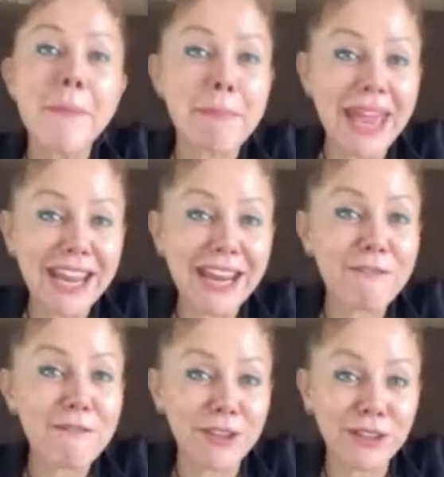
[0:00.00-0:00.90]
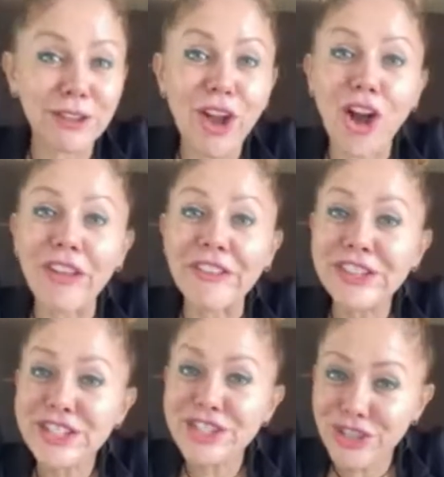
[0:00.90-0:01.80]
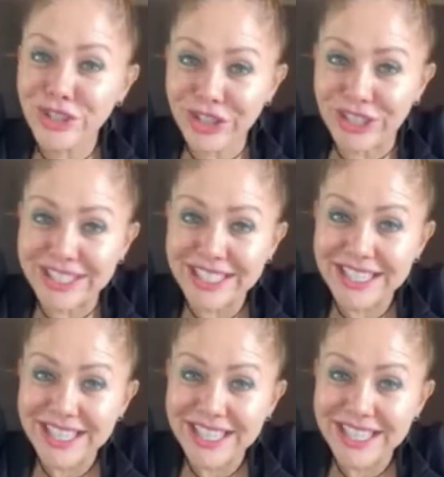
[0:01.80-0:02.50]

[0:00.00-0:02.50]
make her feel understood.